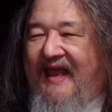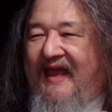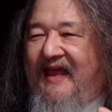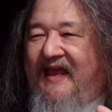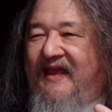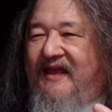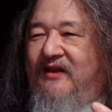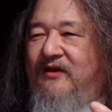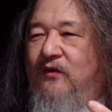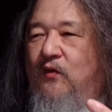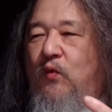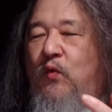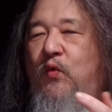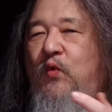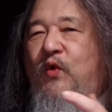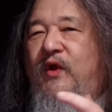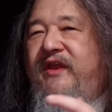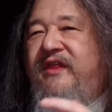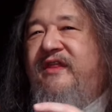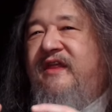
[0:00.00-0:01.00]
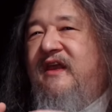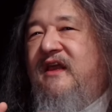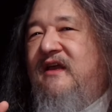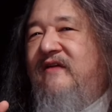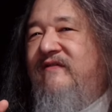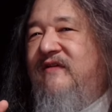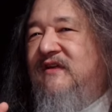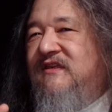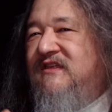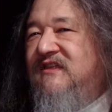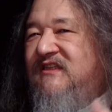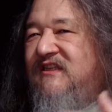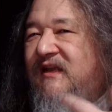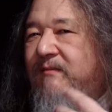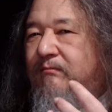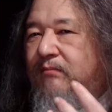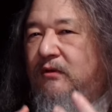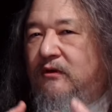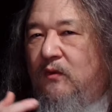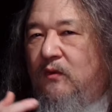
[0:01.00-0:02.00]
and we think of a
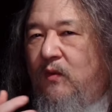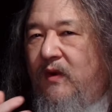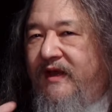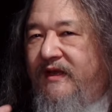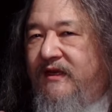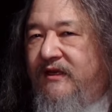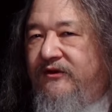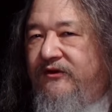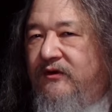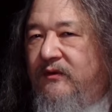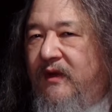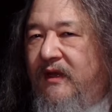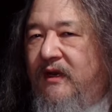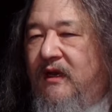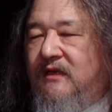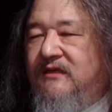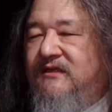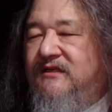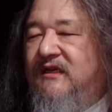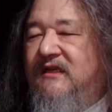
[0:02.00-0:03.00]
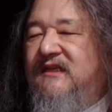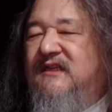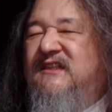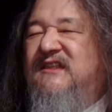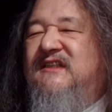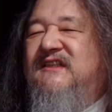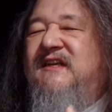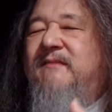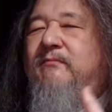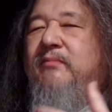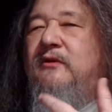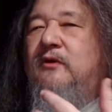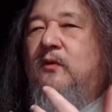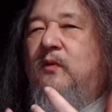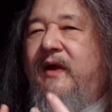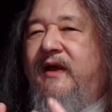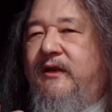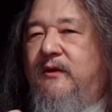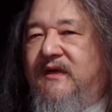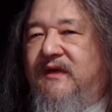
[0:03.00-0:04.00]
simpler way to do it, a simpler
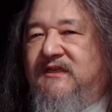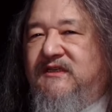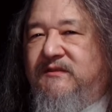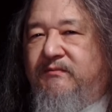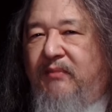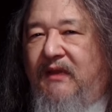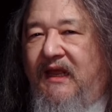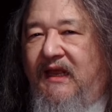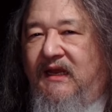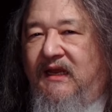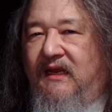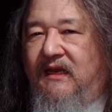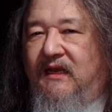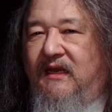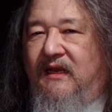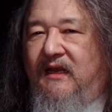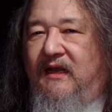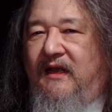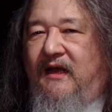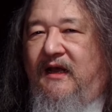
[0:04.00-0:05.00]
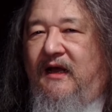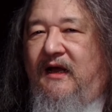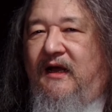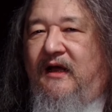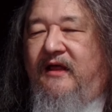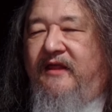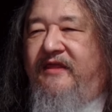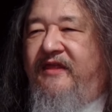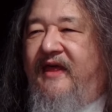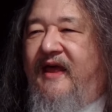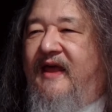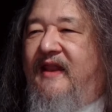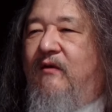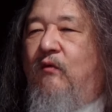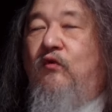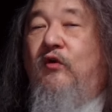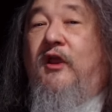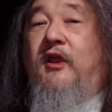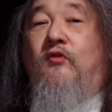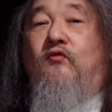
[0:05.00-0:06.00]
way to explain it uh, that
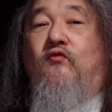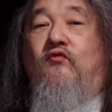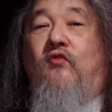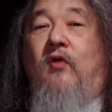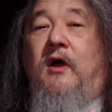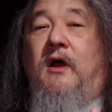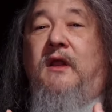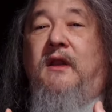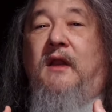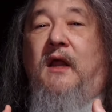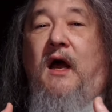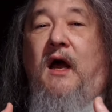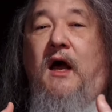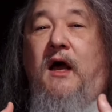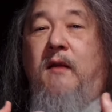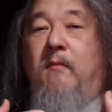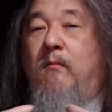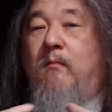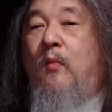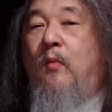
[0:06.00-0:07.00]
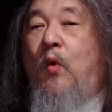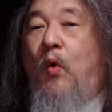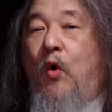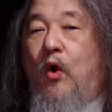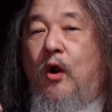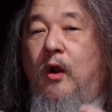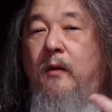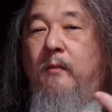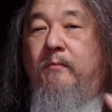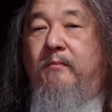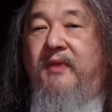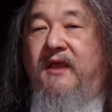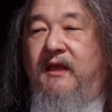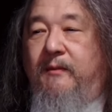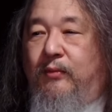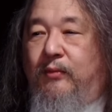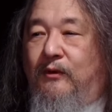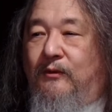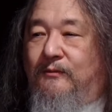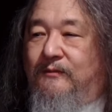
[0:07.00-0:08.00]
can run on more
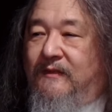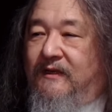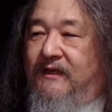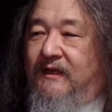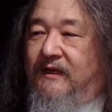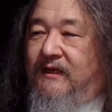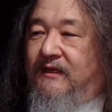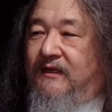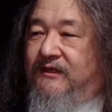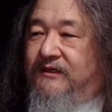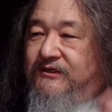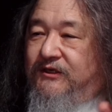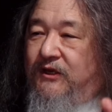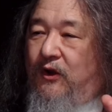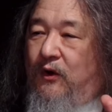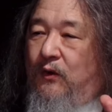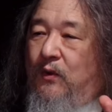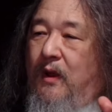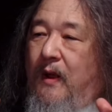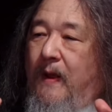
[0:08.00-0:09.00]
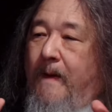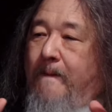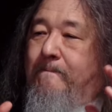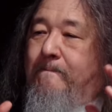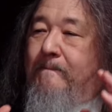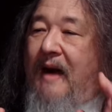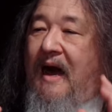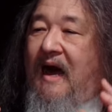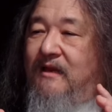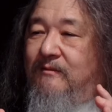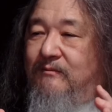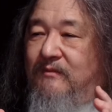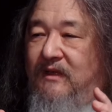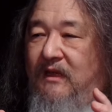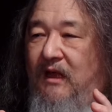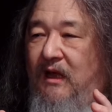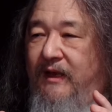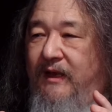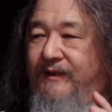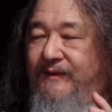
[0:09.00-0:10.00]
so, bottom
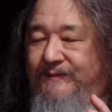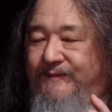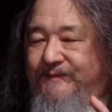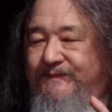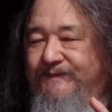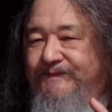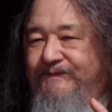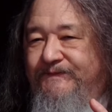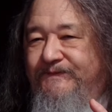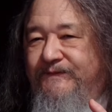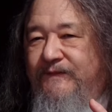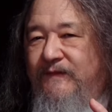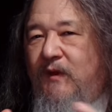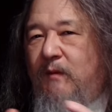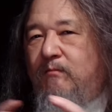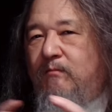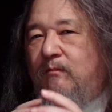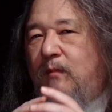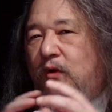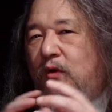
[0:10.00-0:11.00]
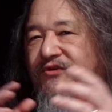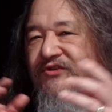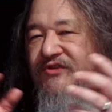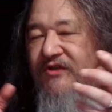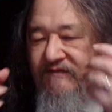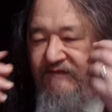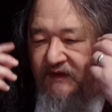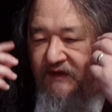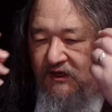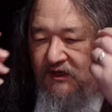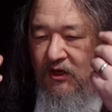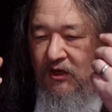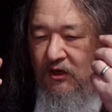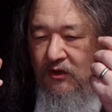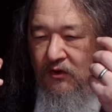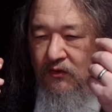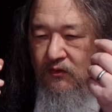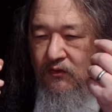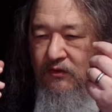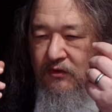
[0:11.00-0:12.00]
line, most of the
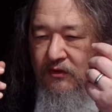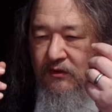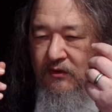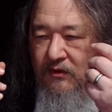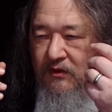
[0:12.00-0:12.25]
code